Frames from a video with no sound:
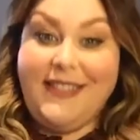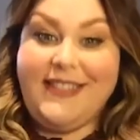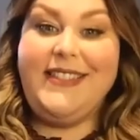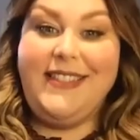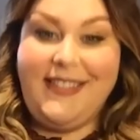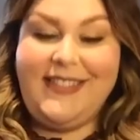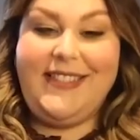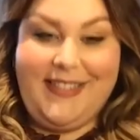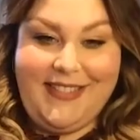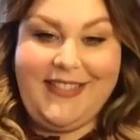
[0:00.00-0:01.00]

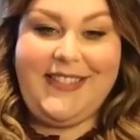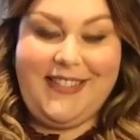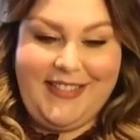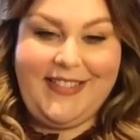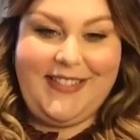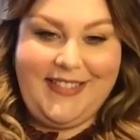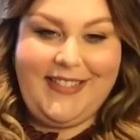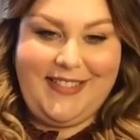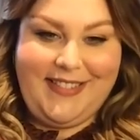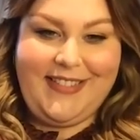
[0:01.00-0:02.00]

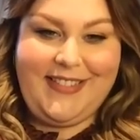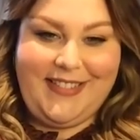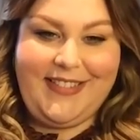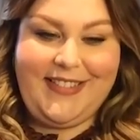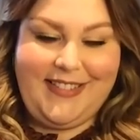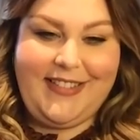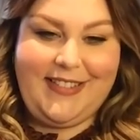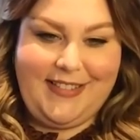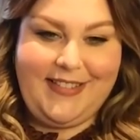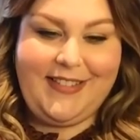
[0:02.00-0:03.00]

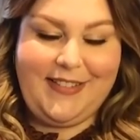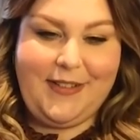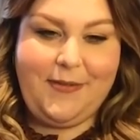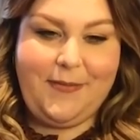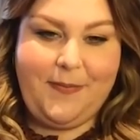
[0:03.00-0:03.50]
This person isn't speaking.